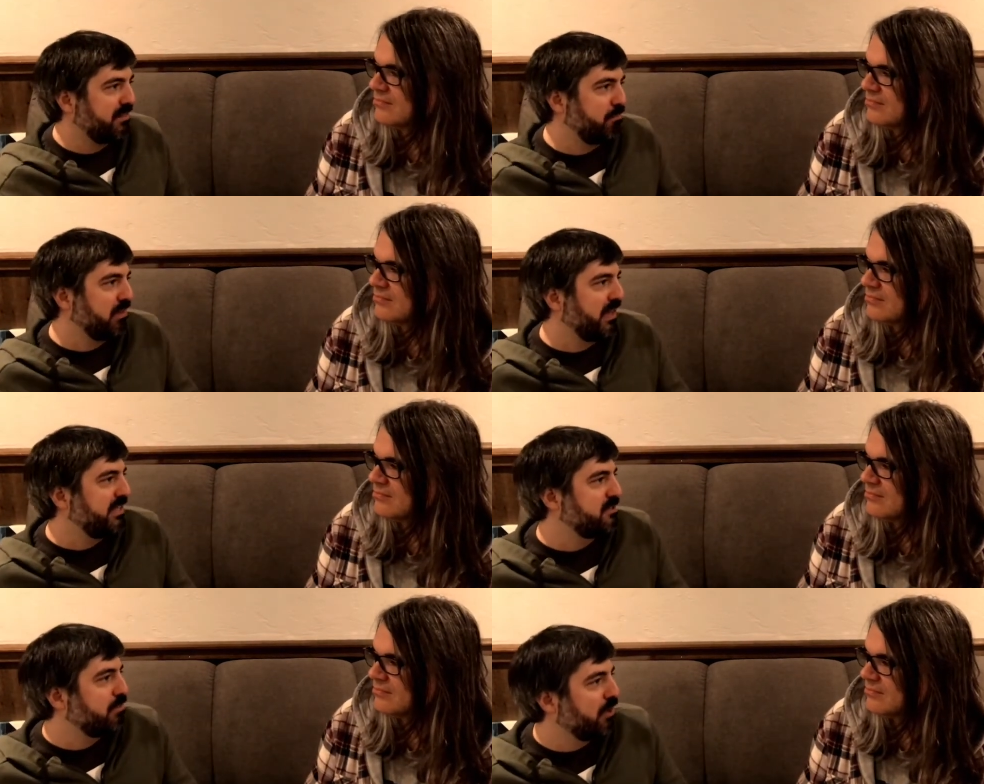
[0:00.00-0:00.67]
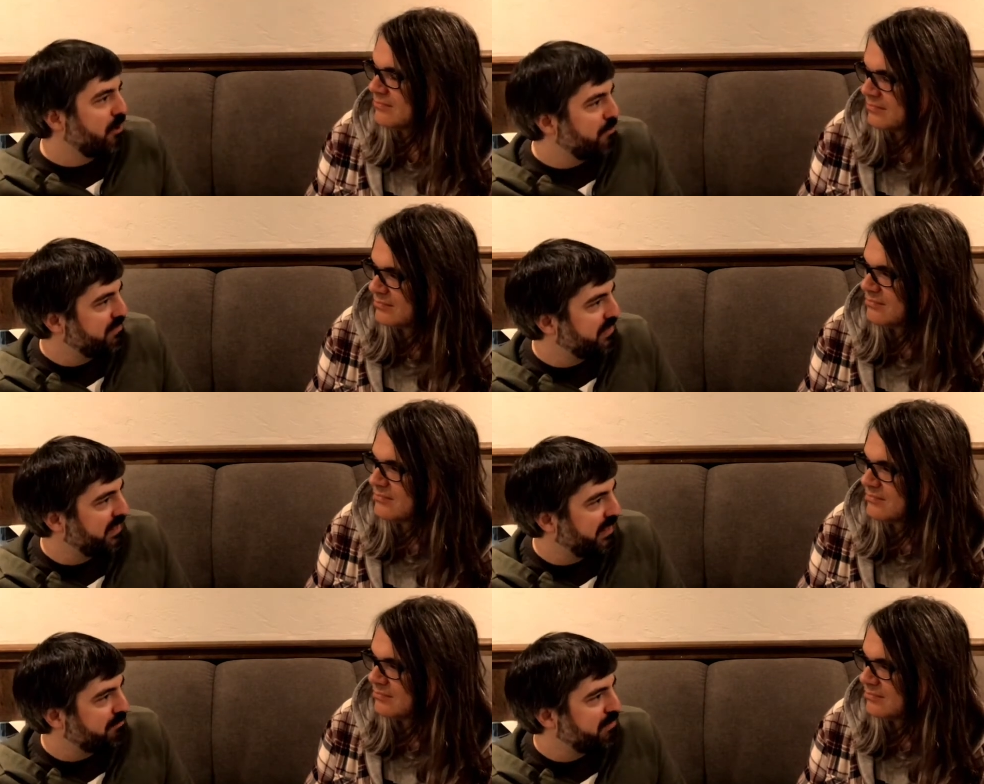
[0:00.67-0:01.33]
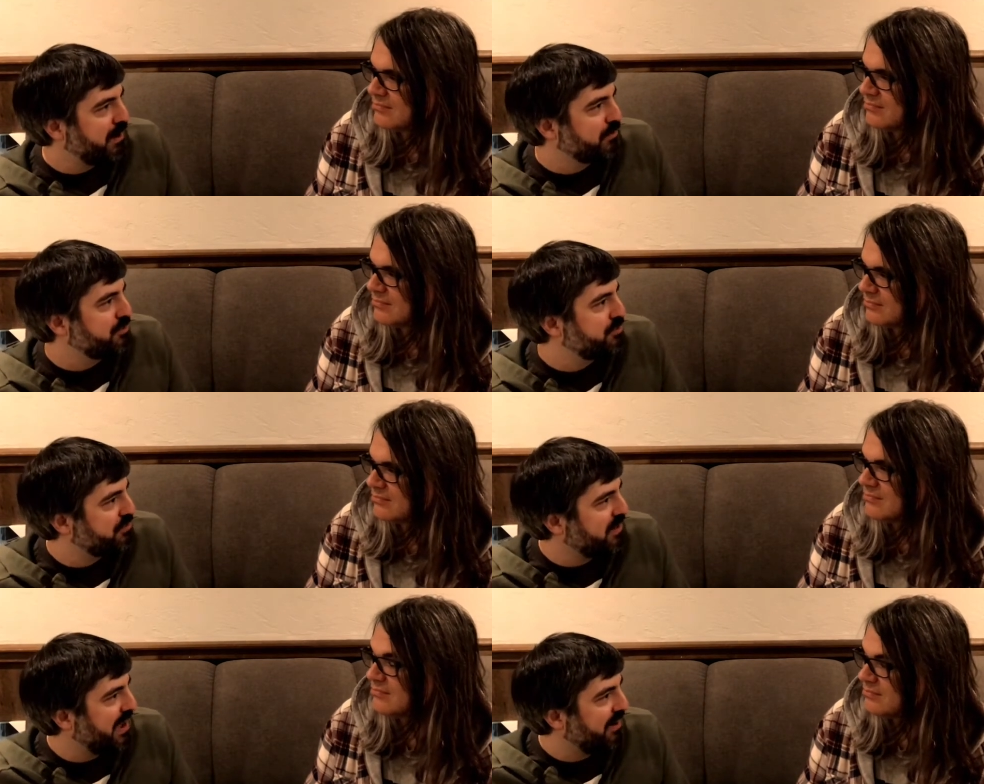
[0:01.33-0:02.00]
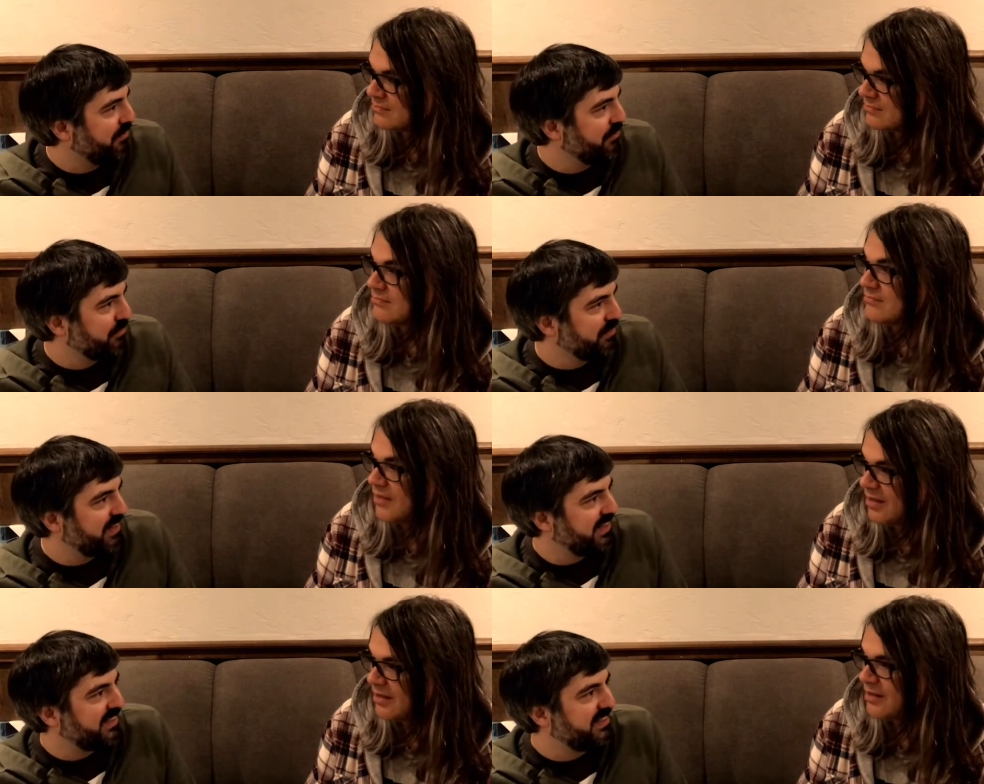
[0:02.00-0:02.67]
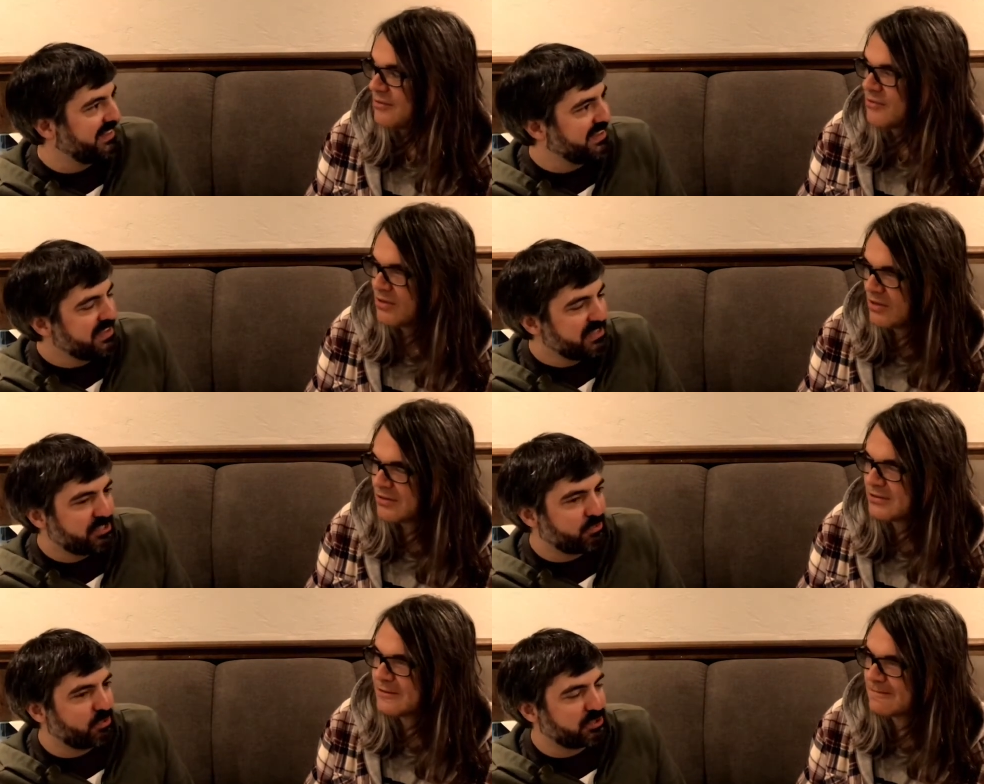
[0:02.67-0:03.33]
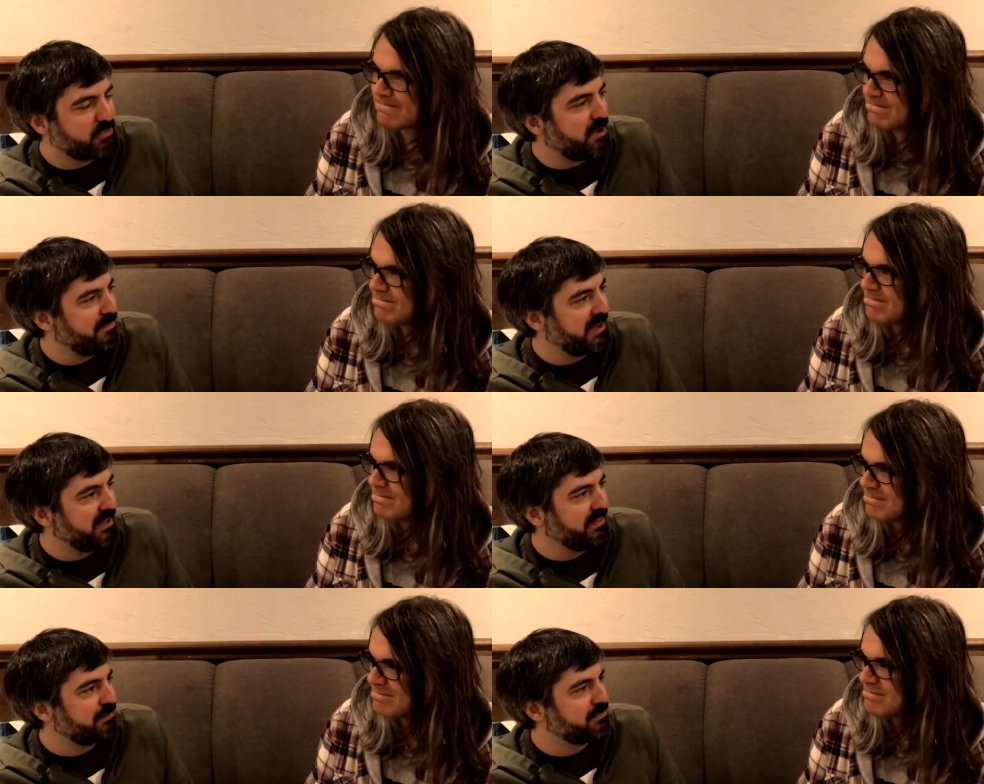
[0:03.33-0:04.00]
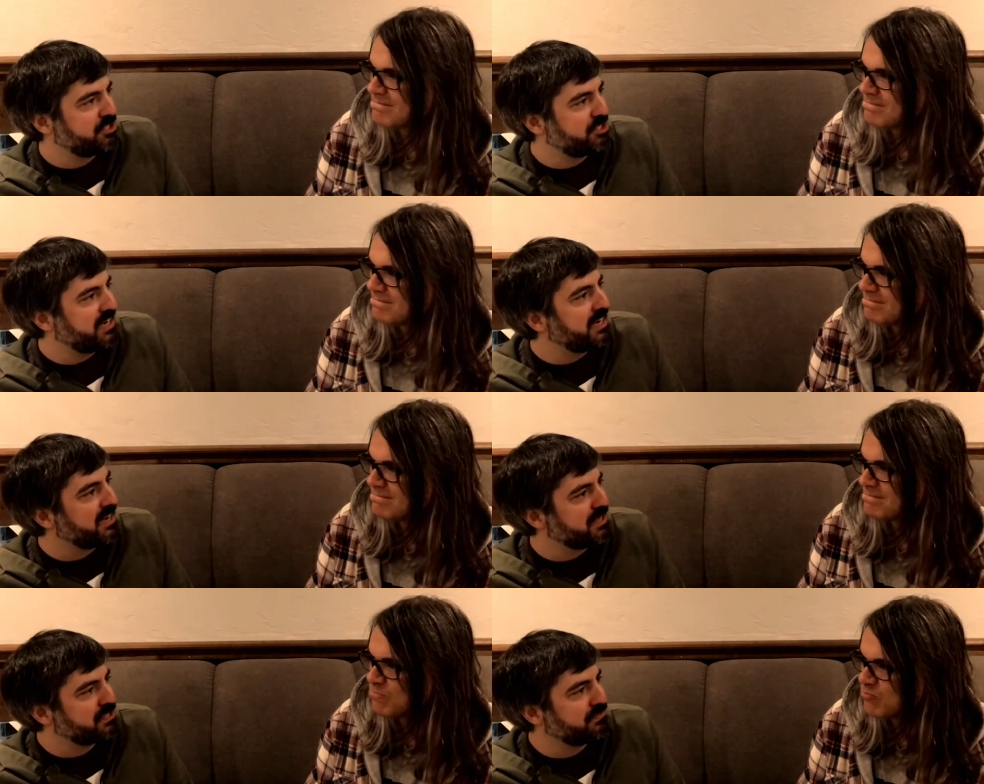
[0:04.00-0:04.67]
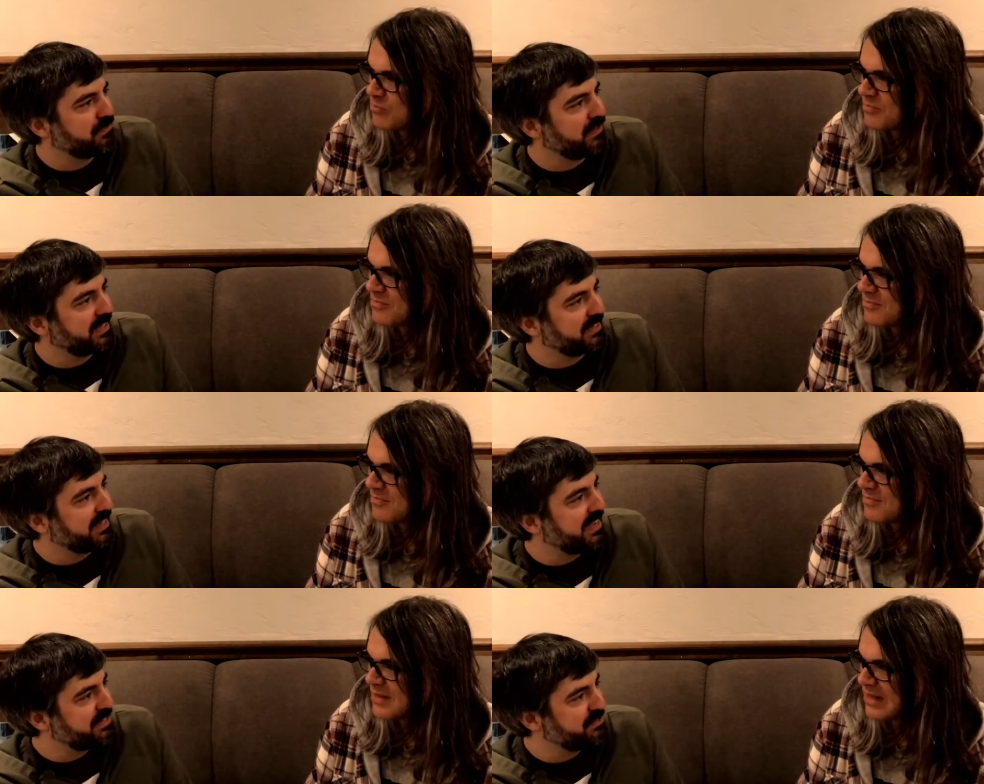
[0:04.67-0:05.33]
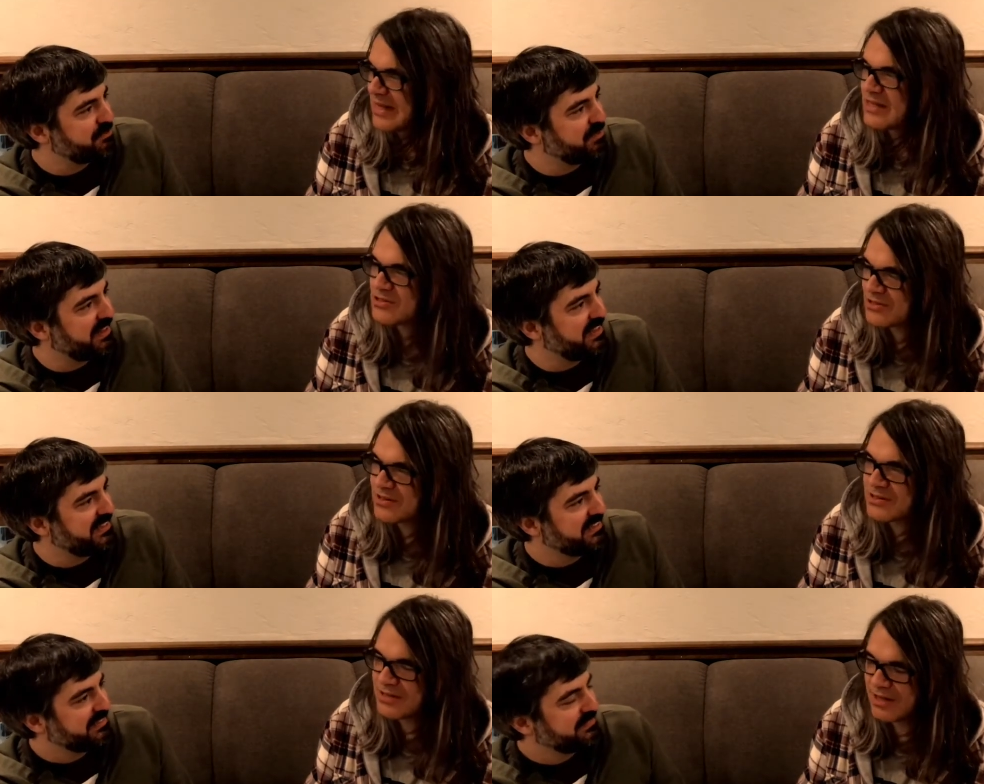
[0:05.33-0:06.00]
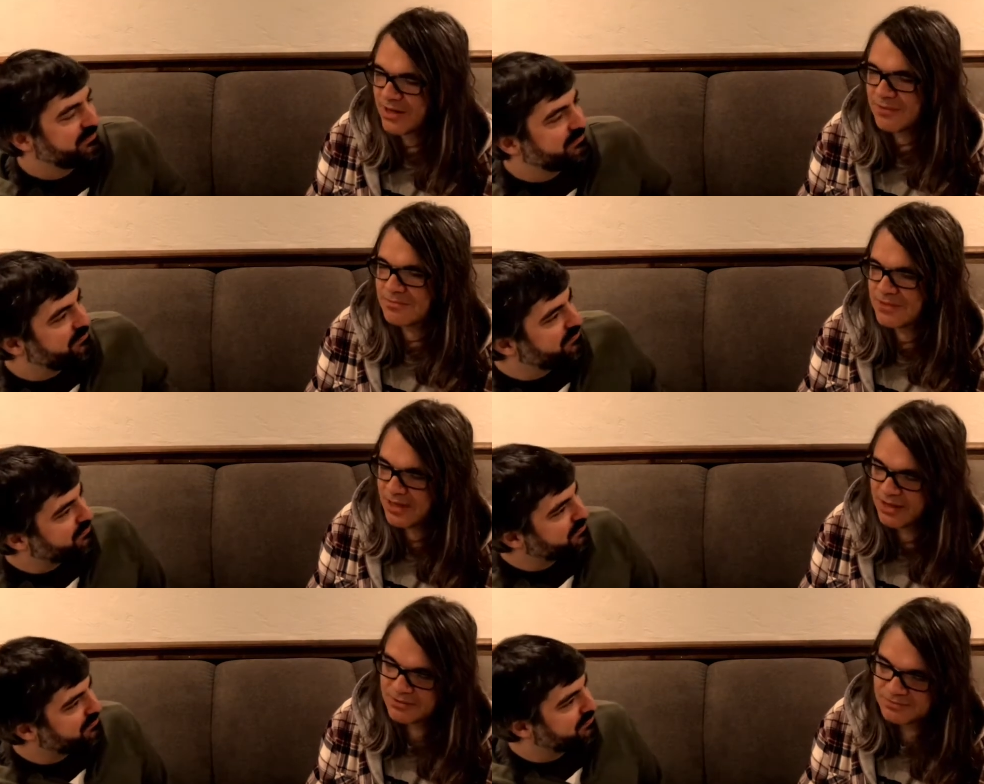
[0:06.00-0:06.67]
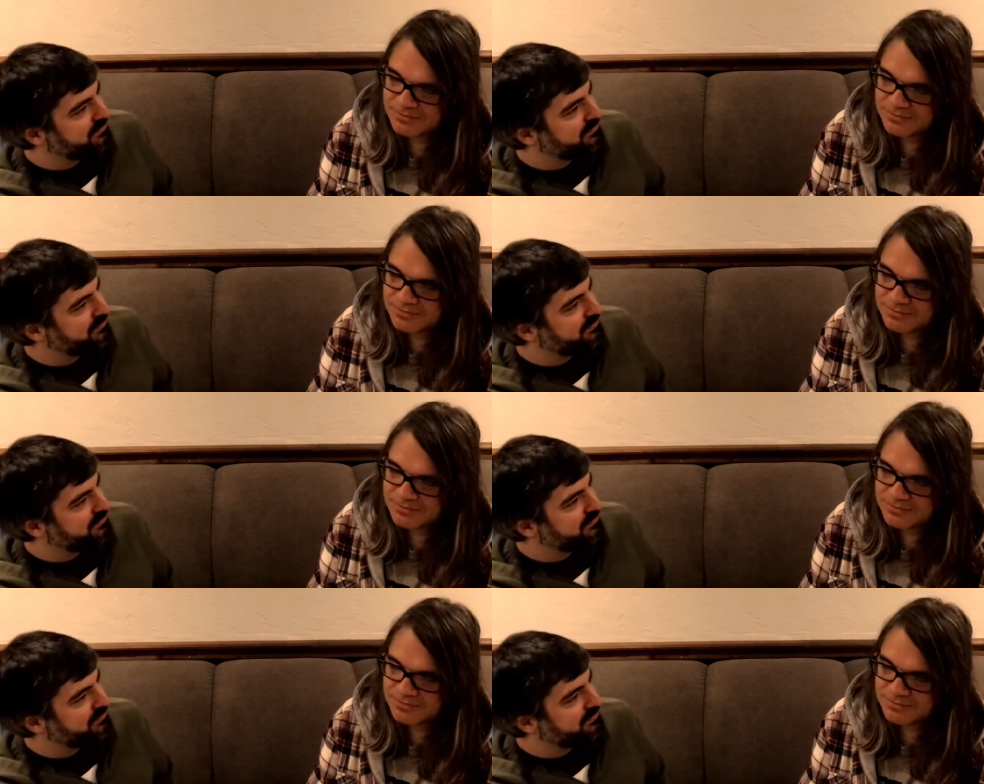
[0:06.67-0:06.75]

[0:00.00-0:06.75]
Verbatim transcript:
Speaker 1: the planes blow up and they like parachute out, or like yeah. sw- swapping out like machine guns for like laser lasers. Lasers, yeah, you know.